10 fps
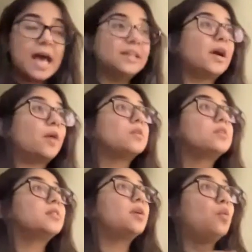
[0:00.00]
And that
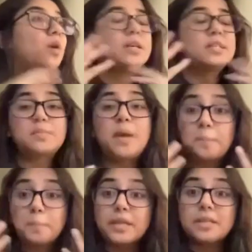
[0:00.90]
was the worst my
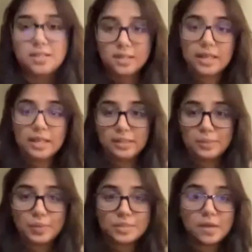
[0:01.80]
mental health
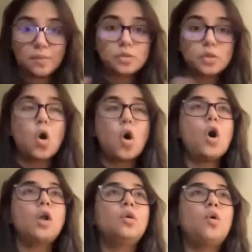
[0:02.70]
was. I was
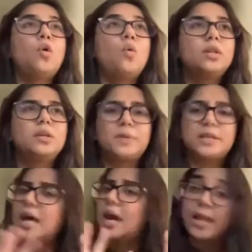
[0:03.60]
all over the
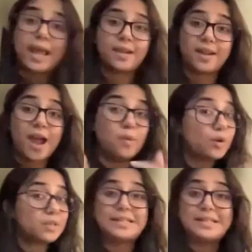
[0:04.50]
place. Again, I
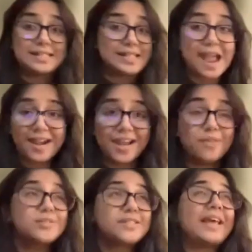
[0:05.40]
wasn't sad.
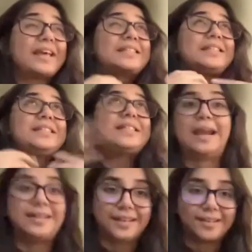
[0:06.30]
I was
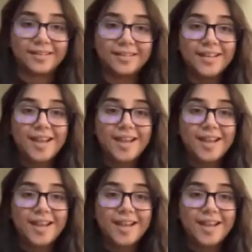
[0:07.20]
ecstatic.